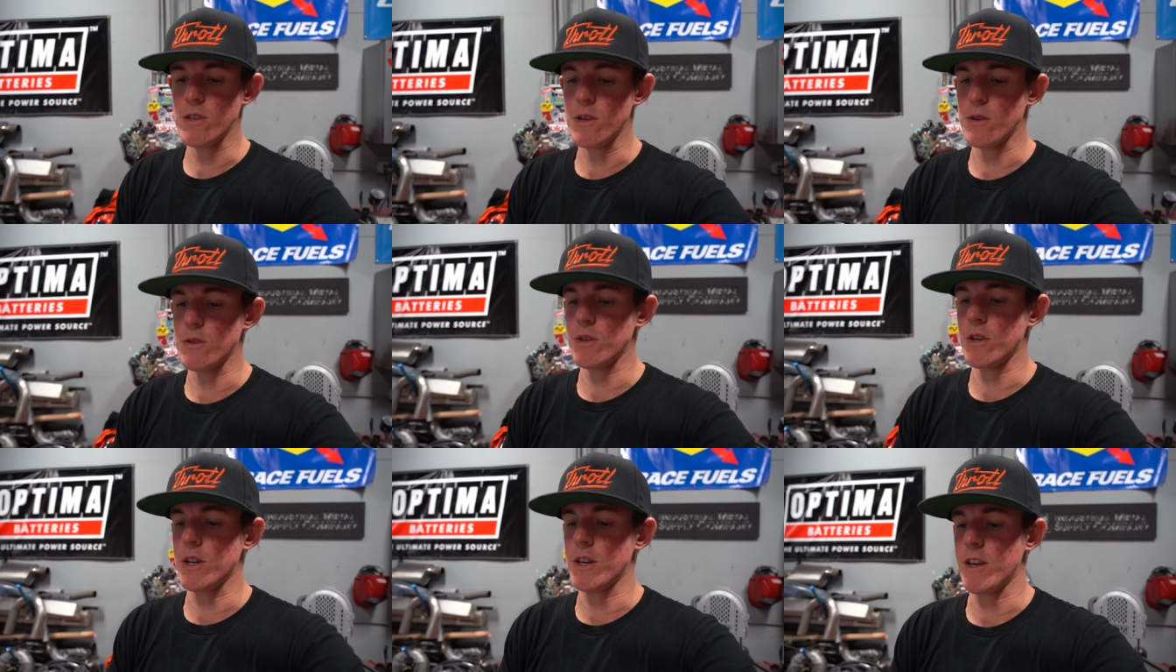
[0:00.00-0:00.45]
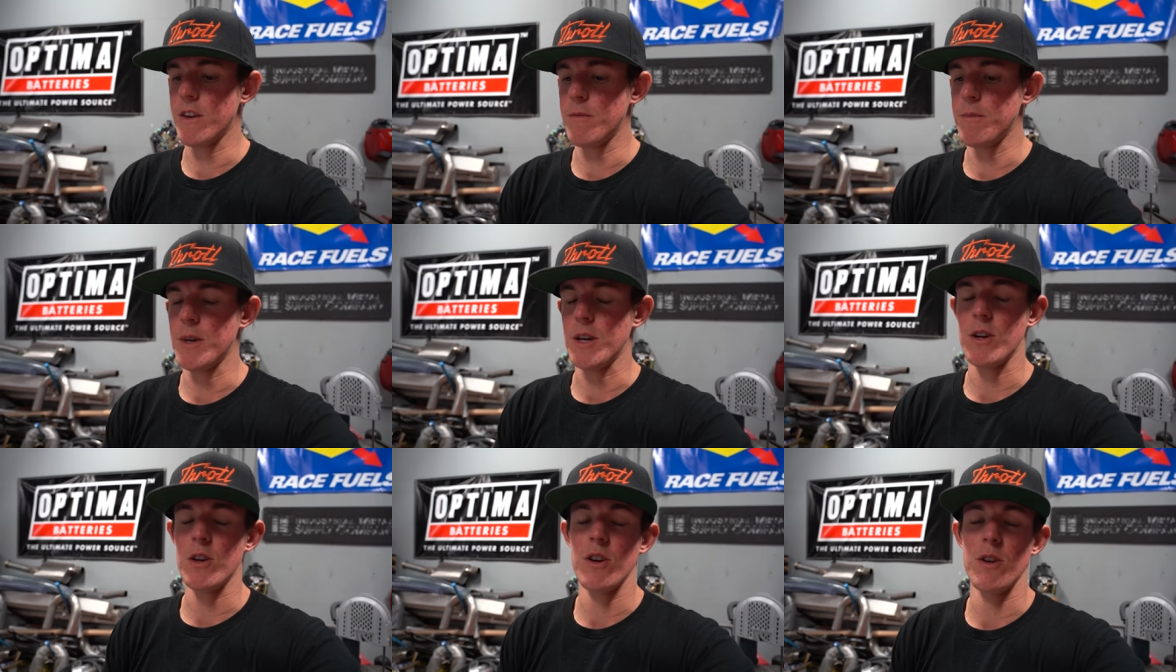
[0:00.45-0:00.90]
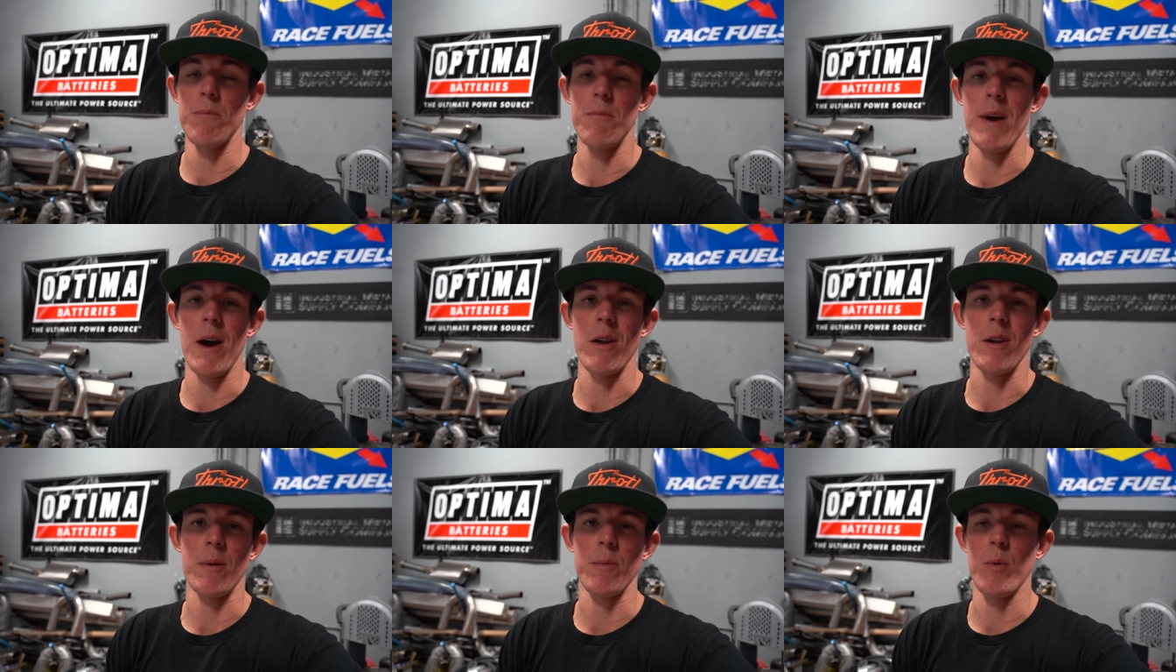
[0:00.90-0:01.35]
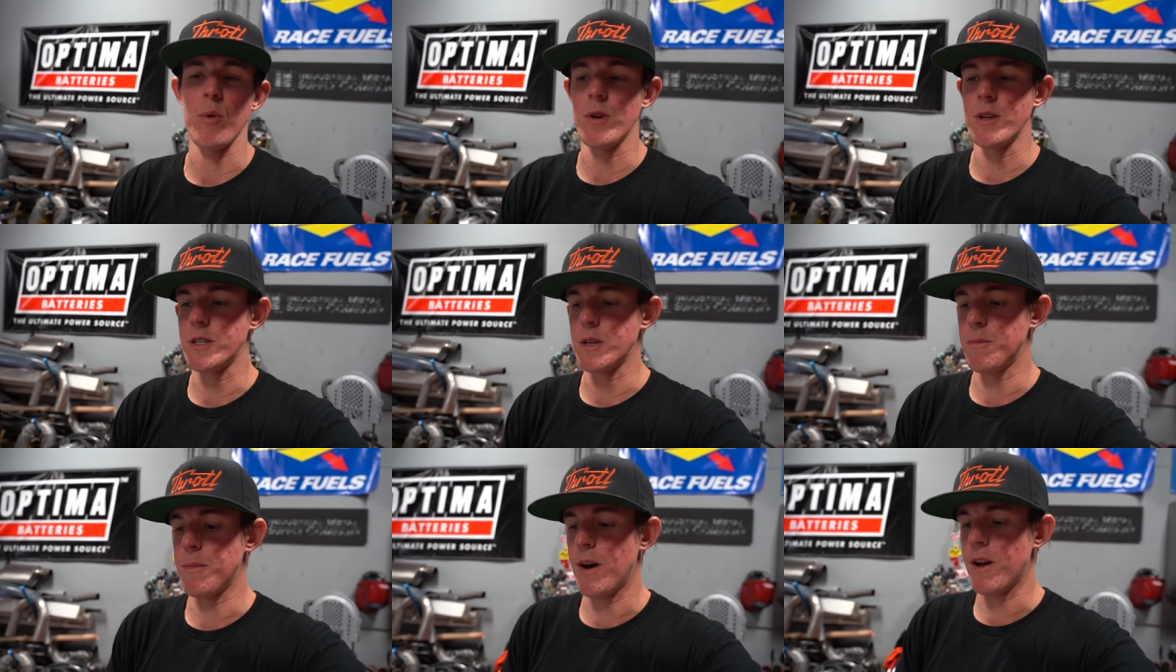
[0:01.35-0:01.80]
It's also gonna give me a good mounting
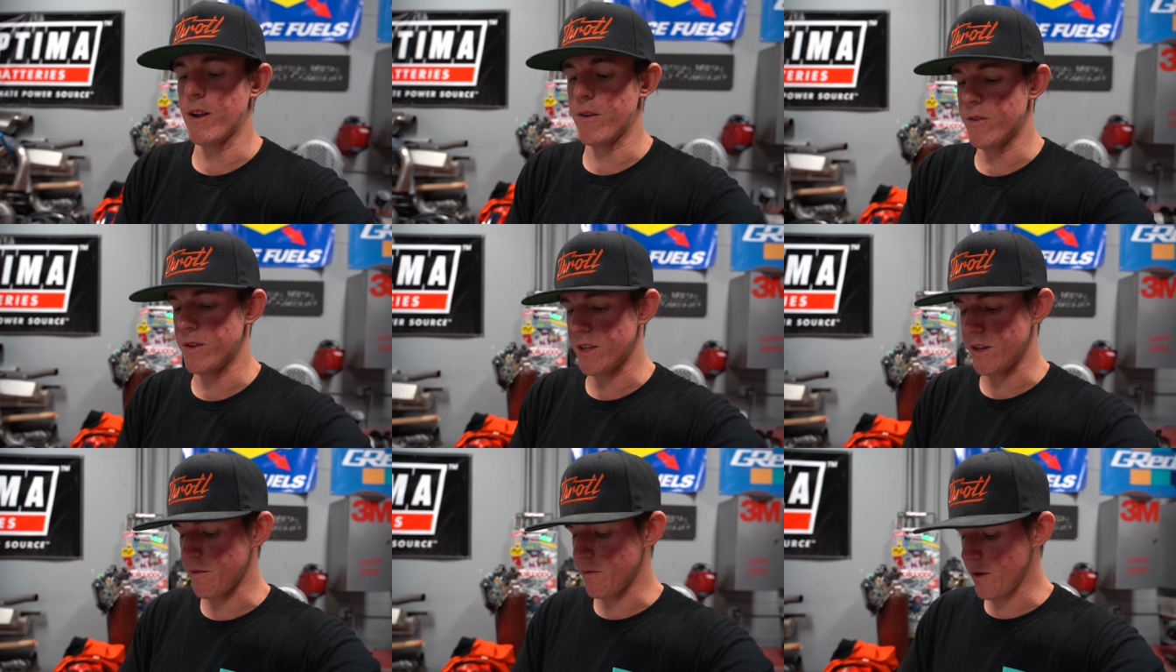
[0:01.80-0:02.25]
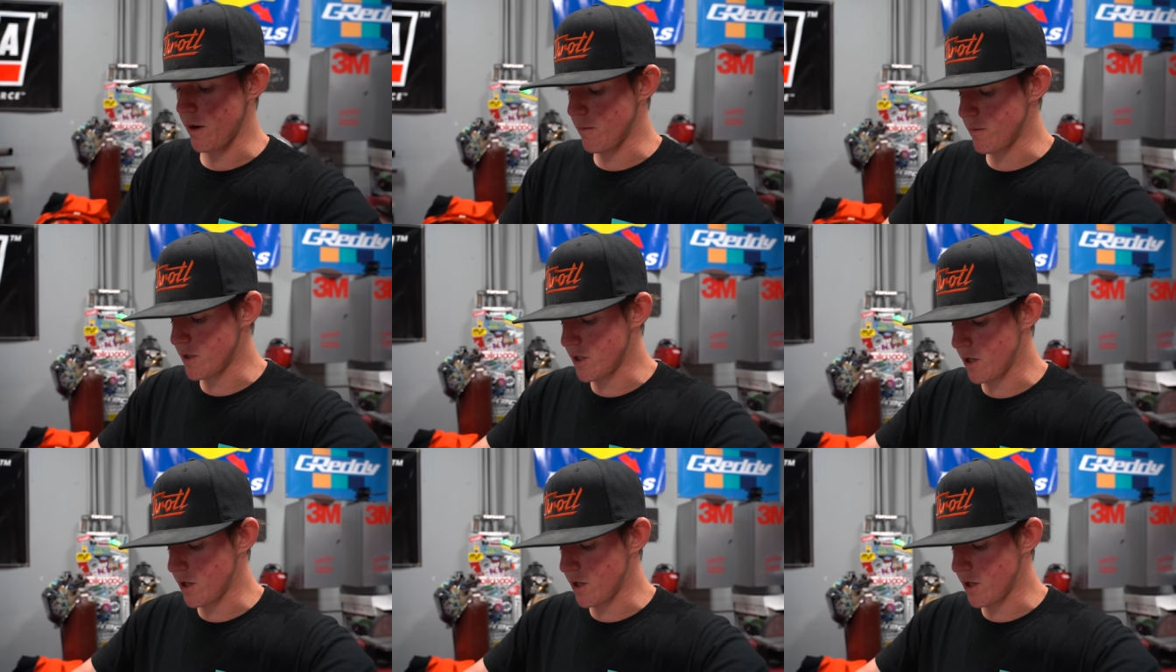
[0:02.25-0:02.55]
point to mount everything from.